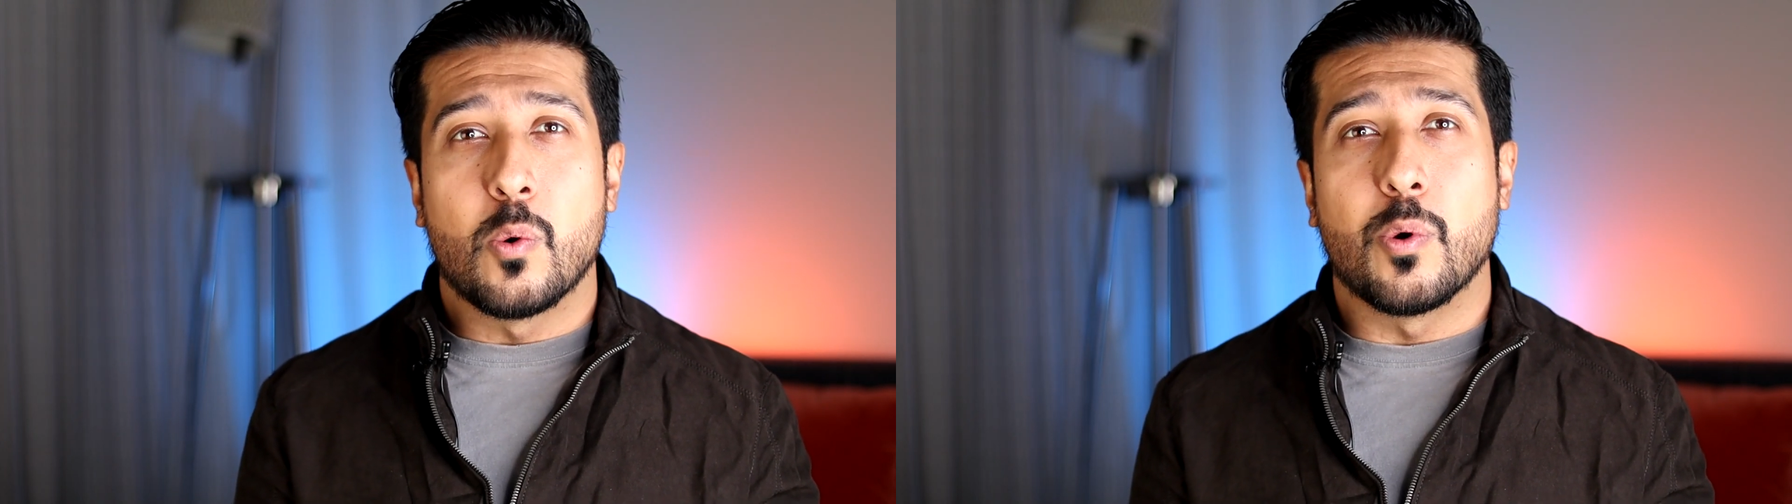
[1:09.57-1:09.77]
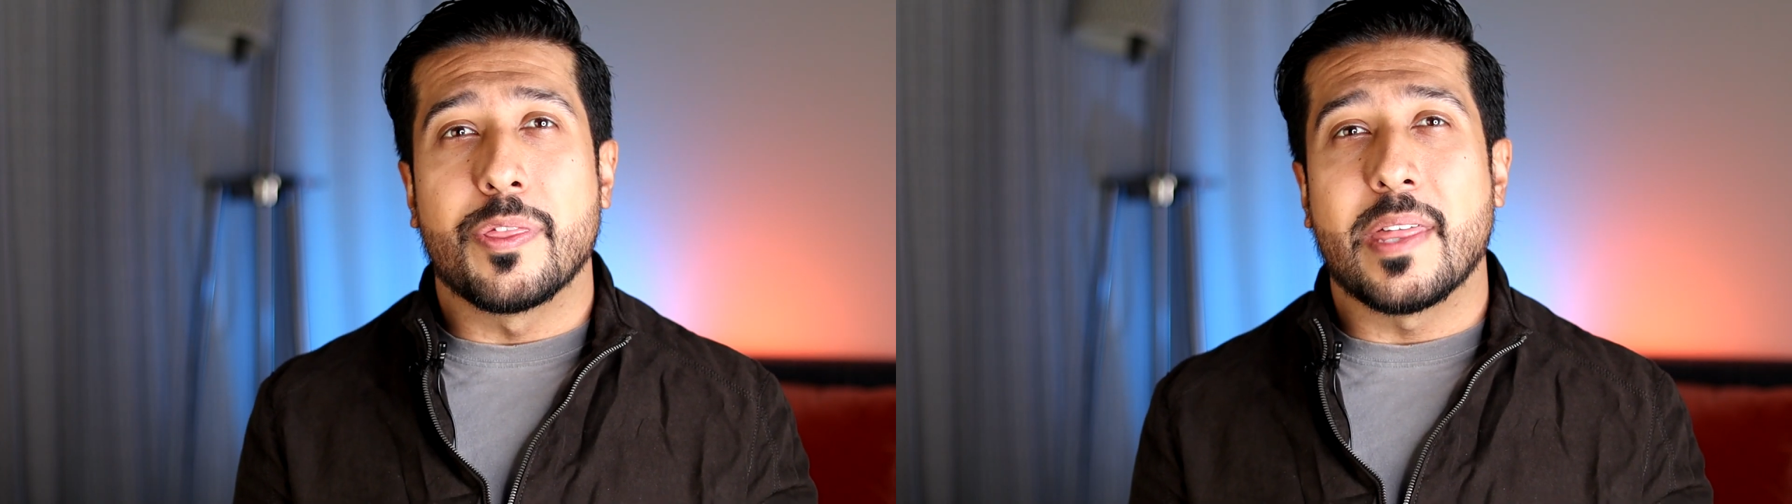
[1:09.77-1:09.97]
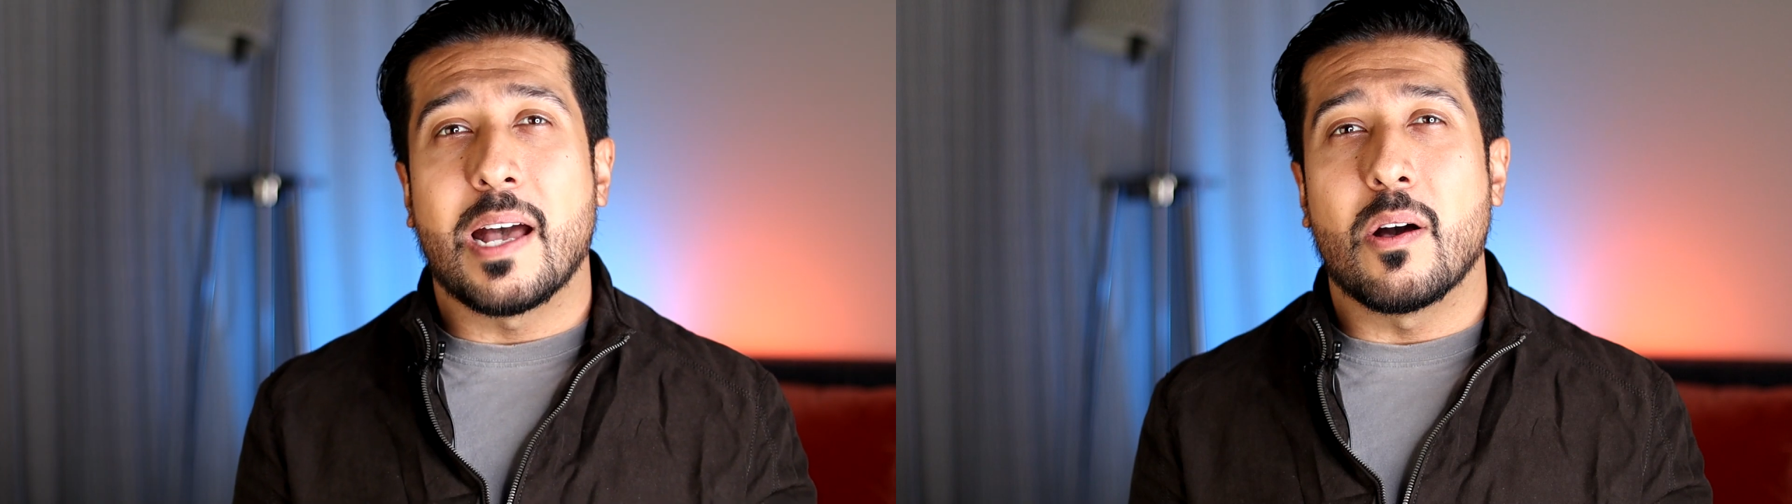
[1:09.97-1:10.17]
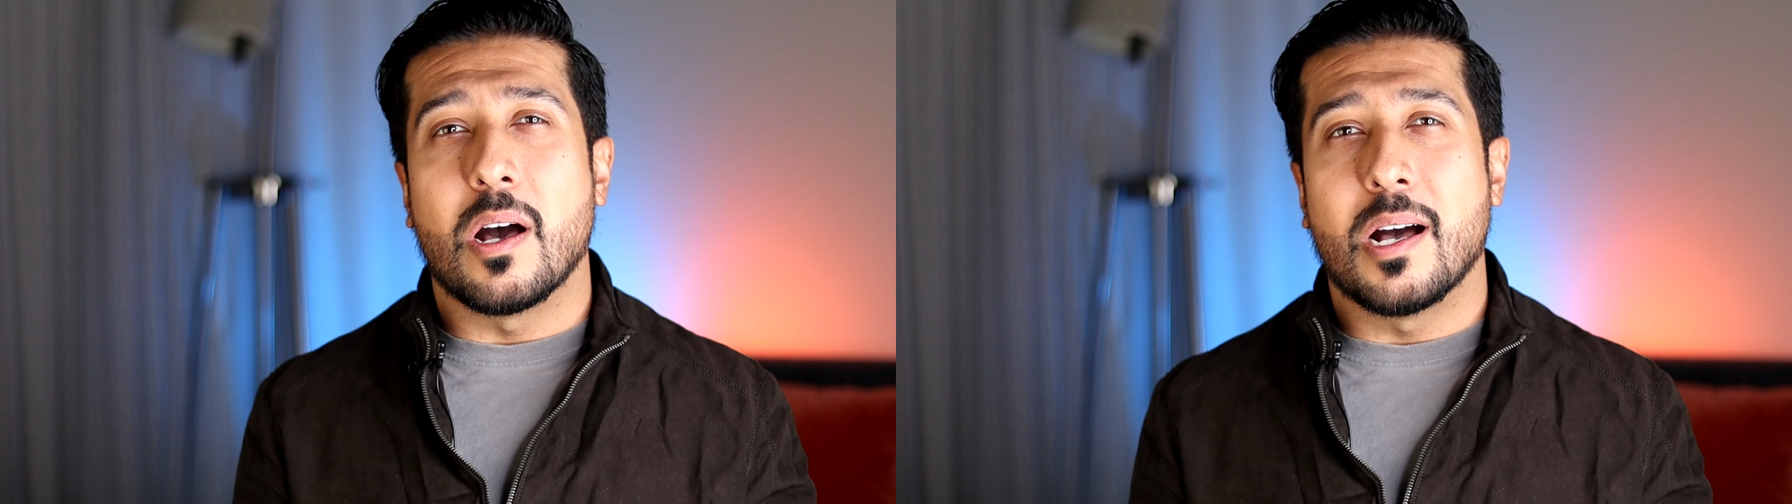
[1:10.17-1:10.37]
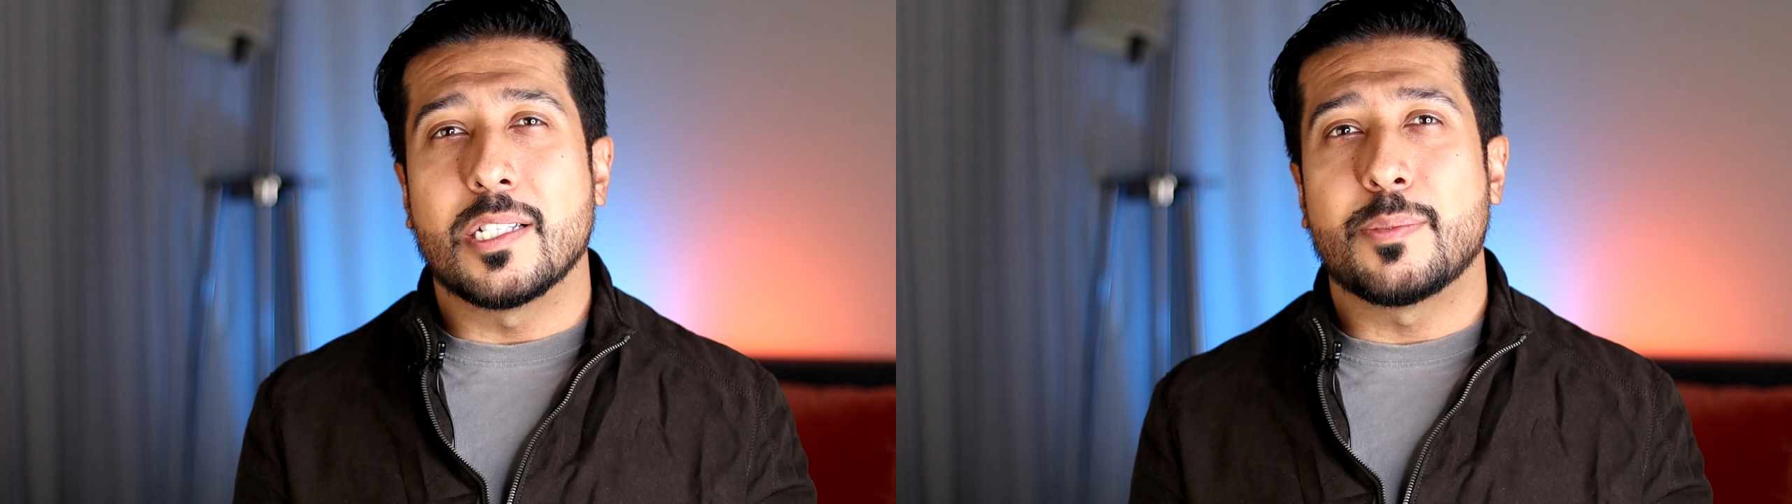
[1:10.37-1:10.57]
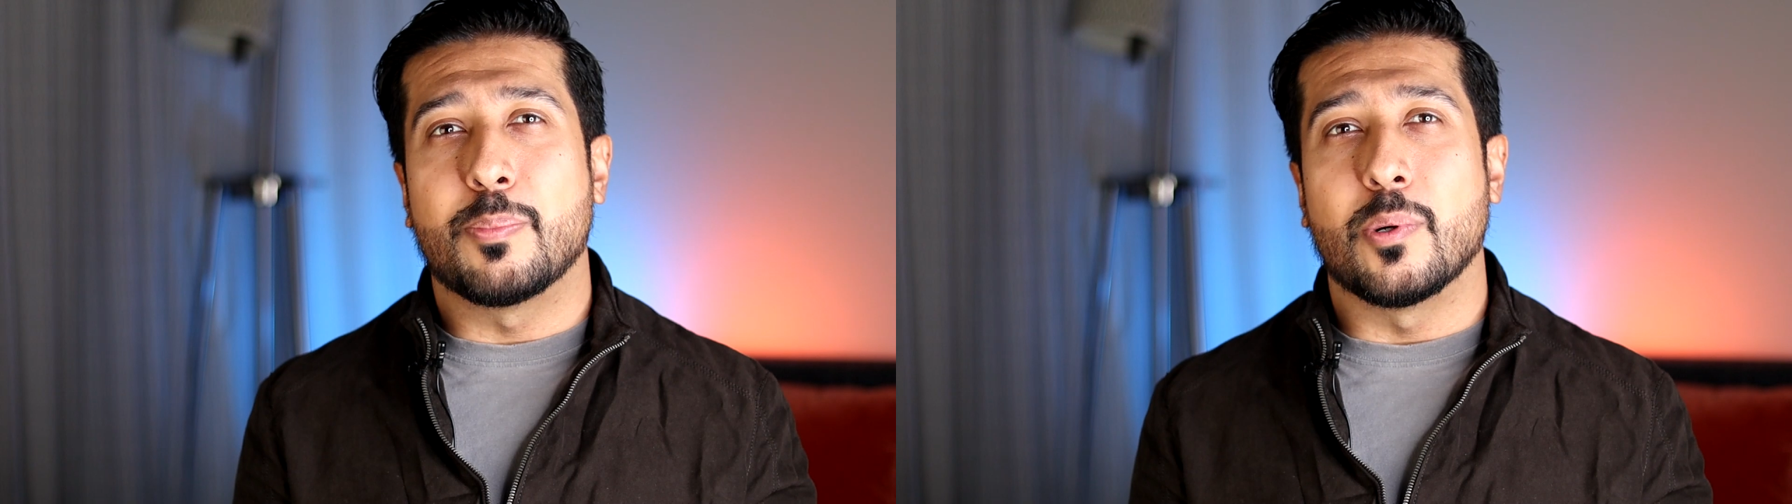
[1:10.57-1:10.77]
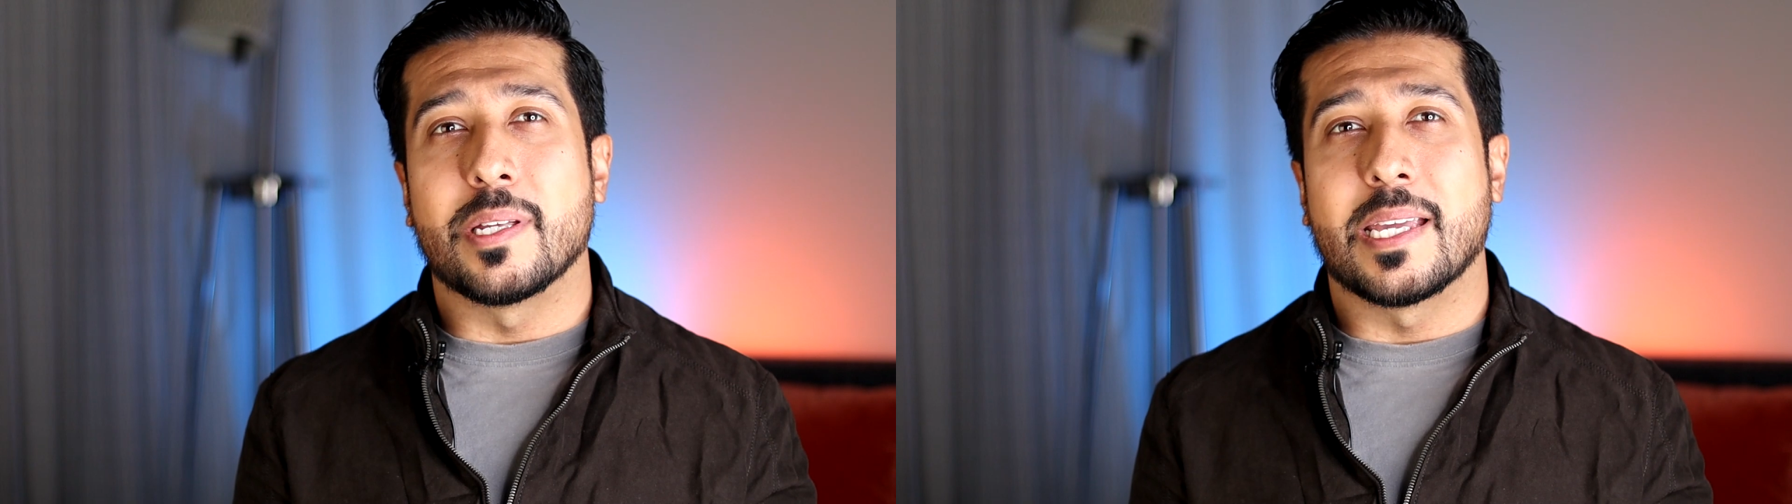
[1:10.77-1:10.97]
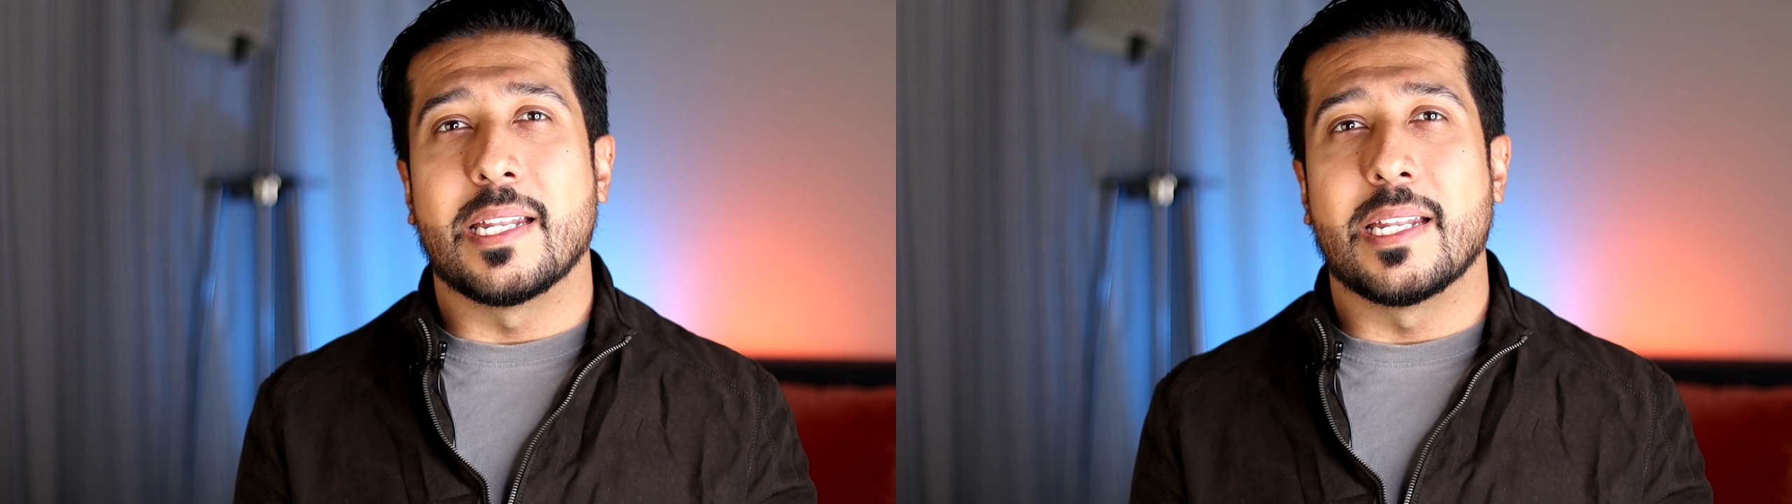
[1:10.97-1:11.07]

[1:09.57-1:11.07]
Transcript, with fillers: without us putting